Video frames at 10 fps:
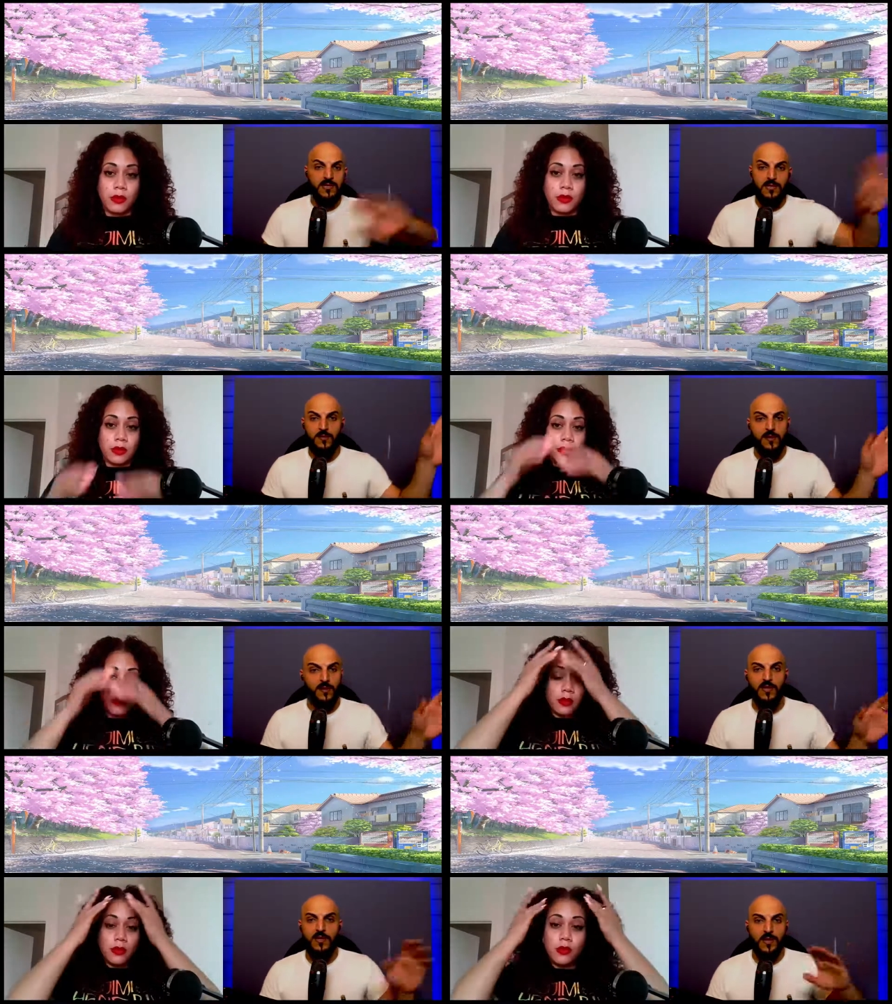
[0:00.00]
Speaker 1: there's anybody
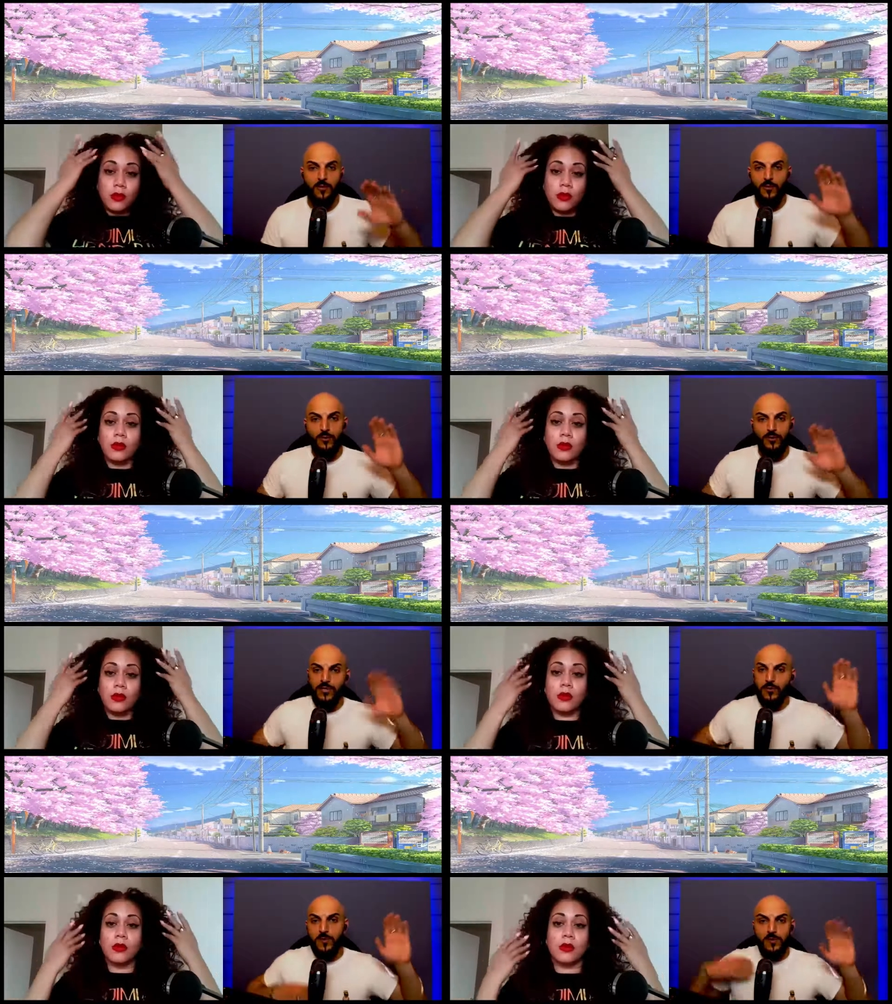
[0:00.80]
on here like all
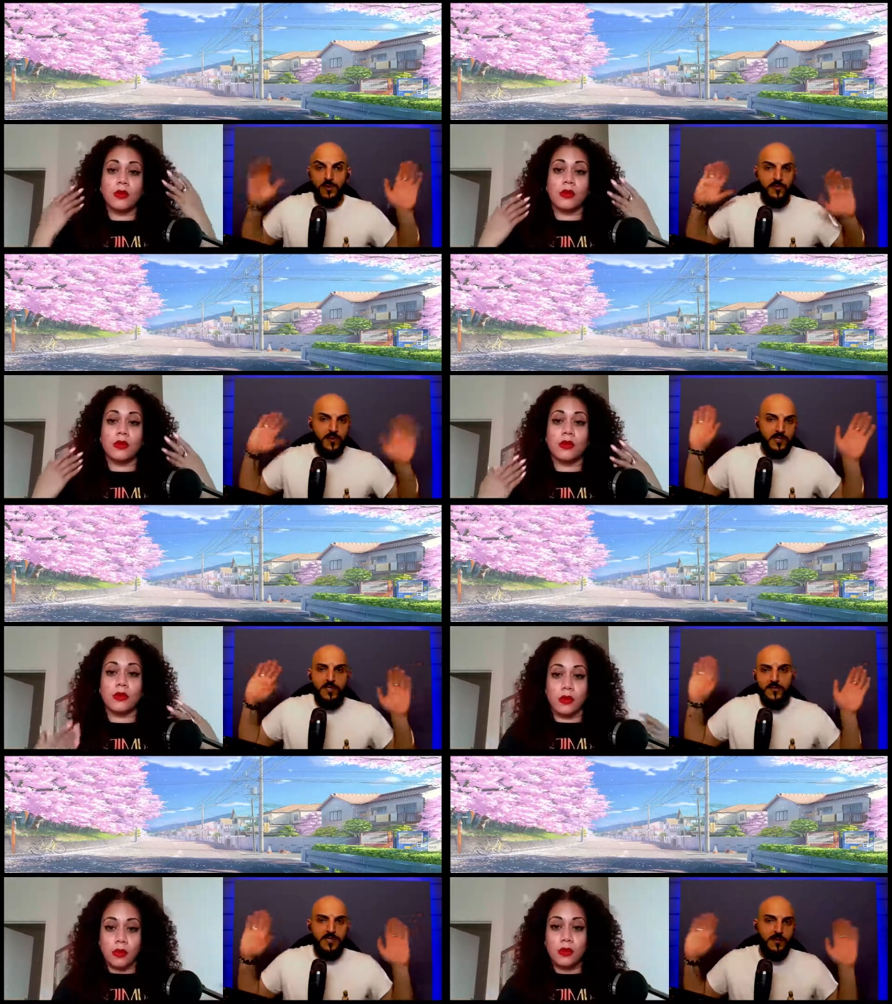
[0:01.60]
super critical race
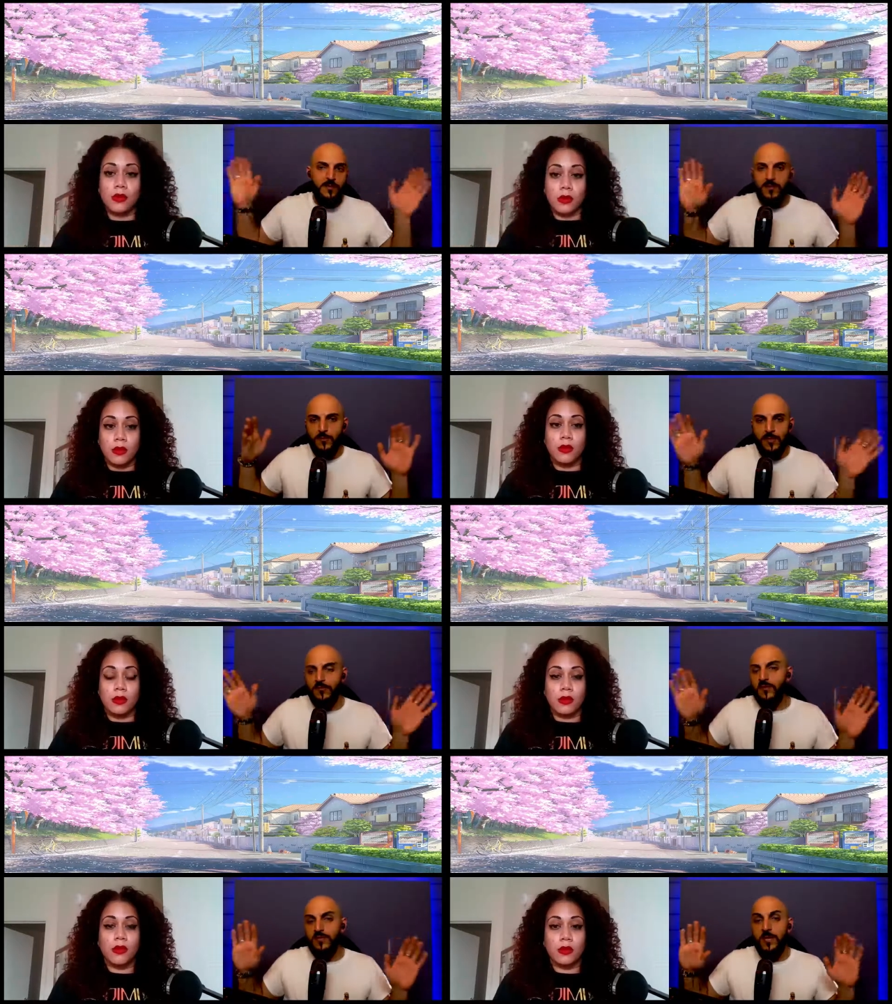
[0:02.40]
theory type person,
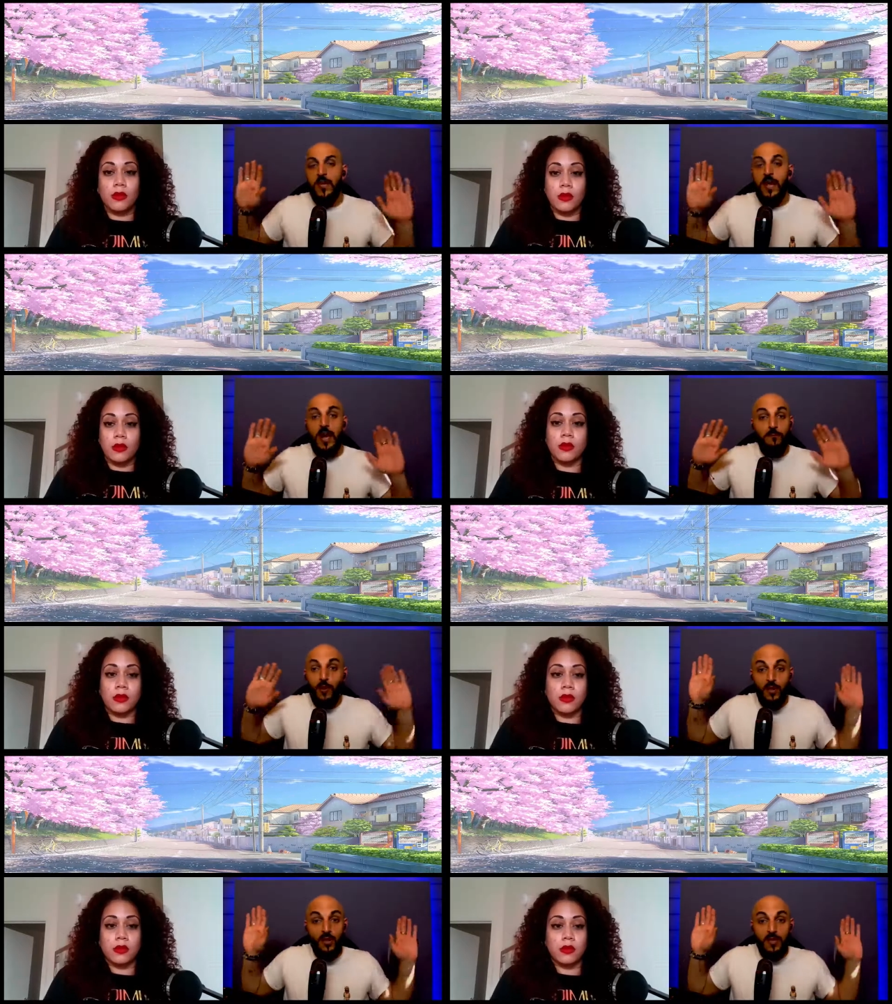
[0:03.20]
whatever else. Mm. I'm
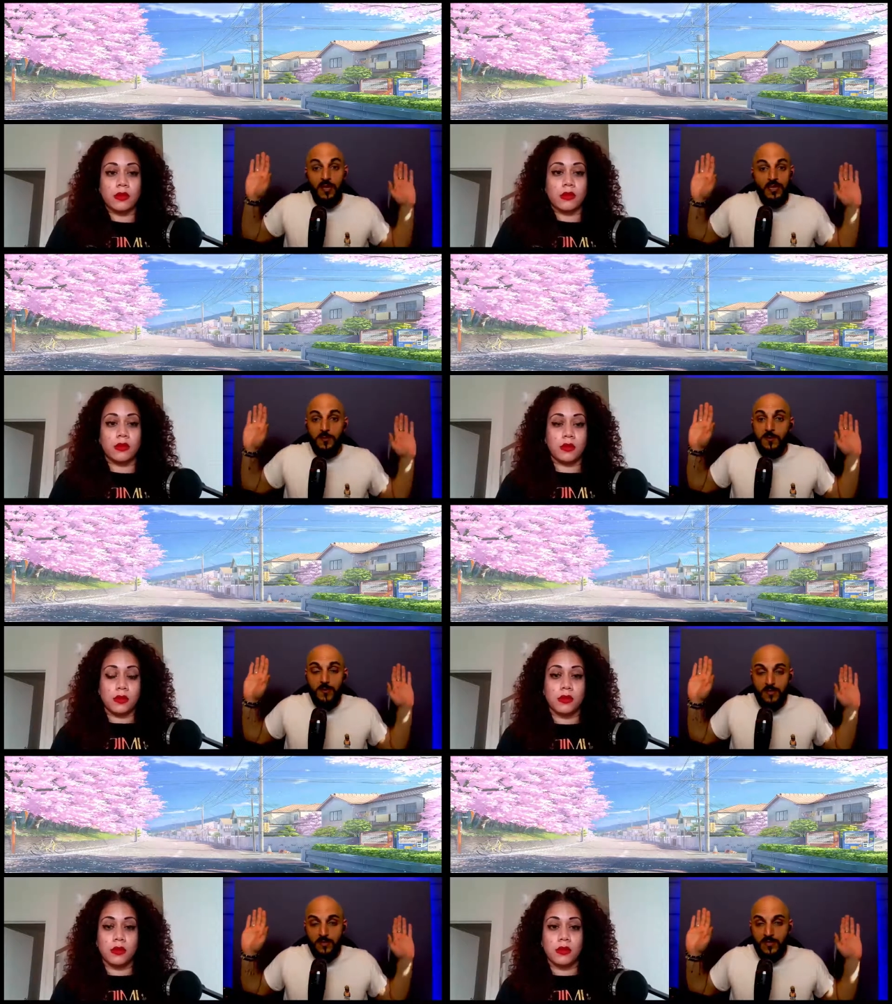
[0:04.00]
not an expert in
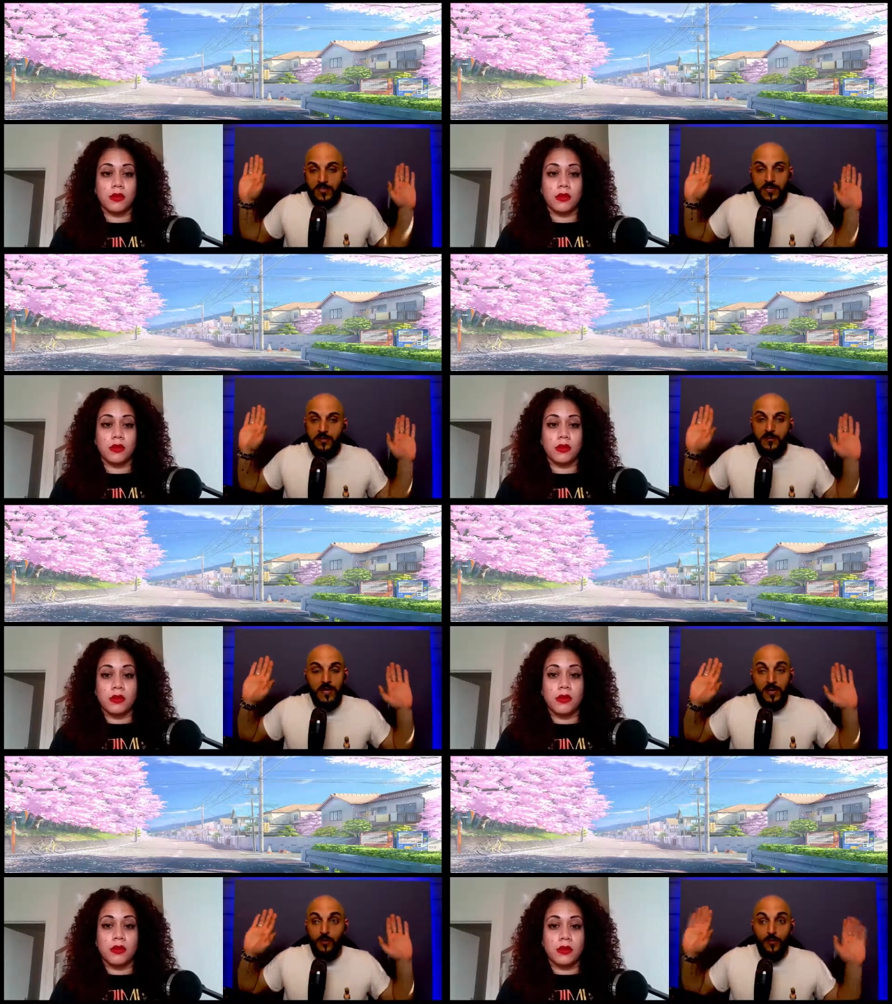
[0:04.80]
critical race theory.
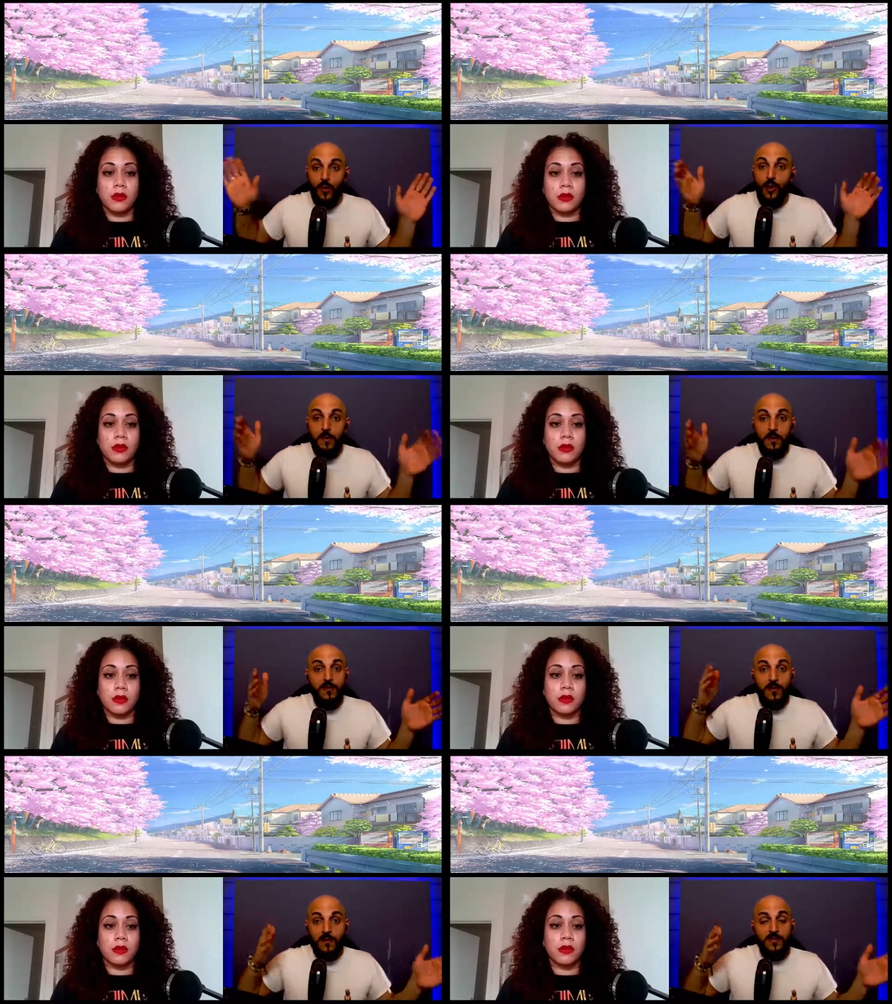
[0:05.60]
I don't mm. know mm-hmm.
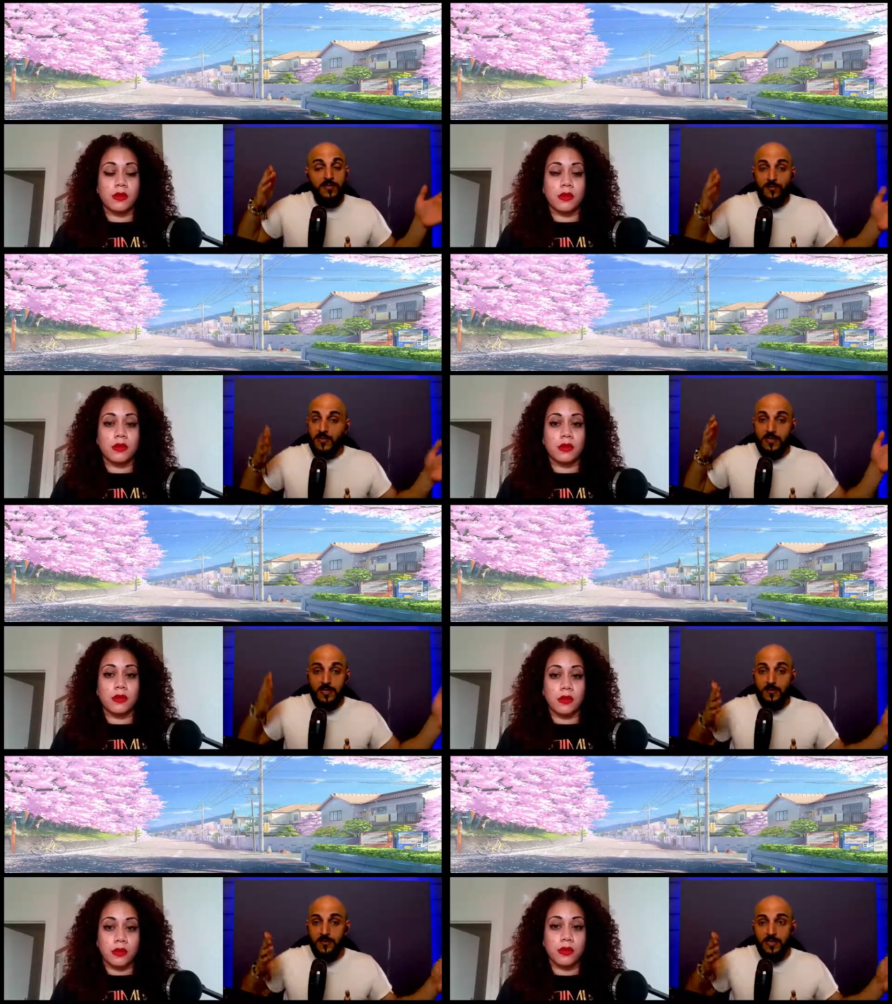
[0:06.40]
American critical race
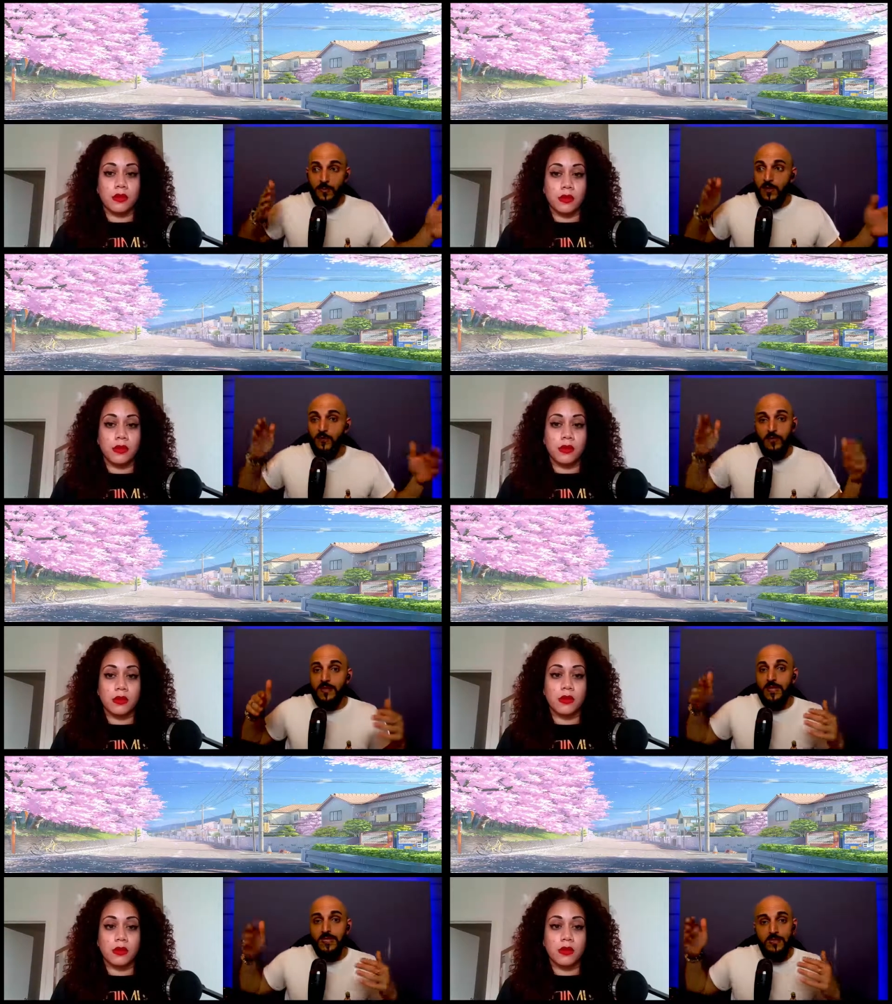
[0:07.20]
theorists. We don't read
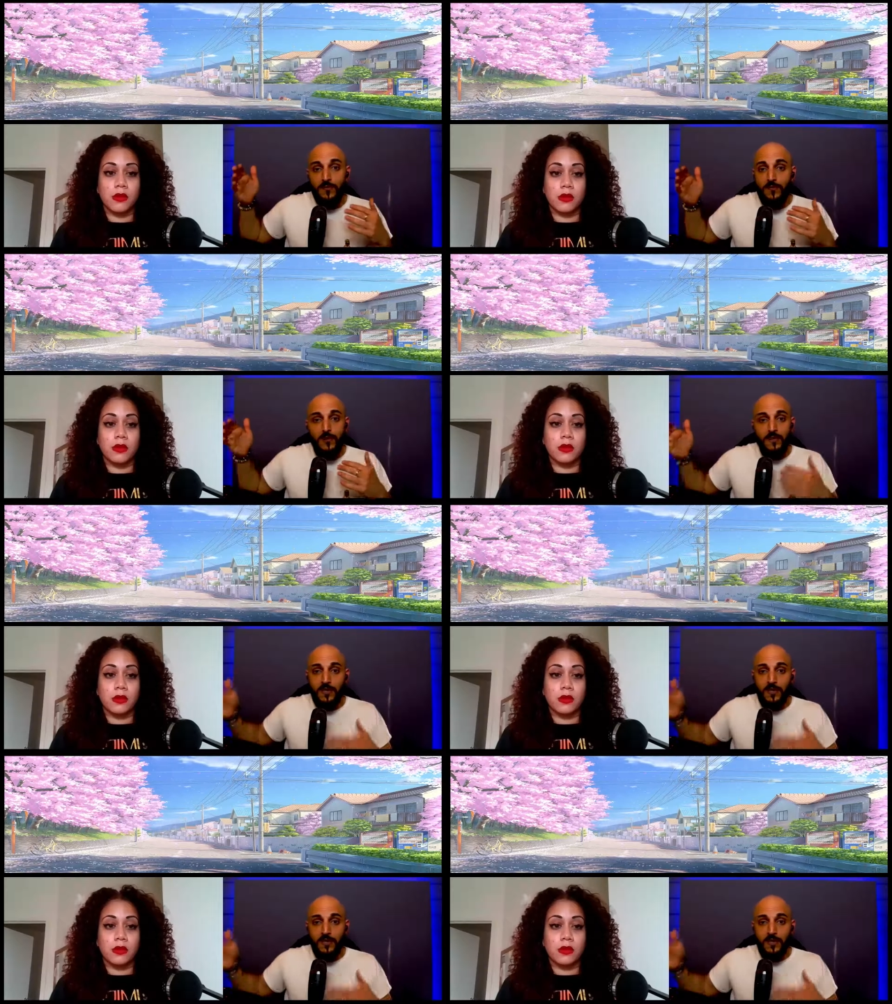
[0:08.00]
that stuff over